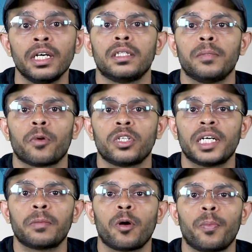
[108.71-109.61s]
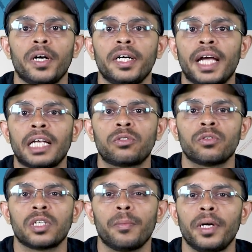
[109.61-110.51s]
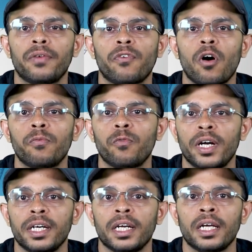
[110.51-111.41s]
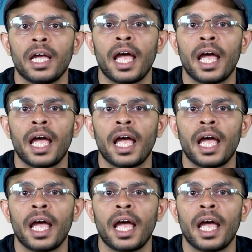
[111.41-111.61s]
the project proponent has to submit Form 1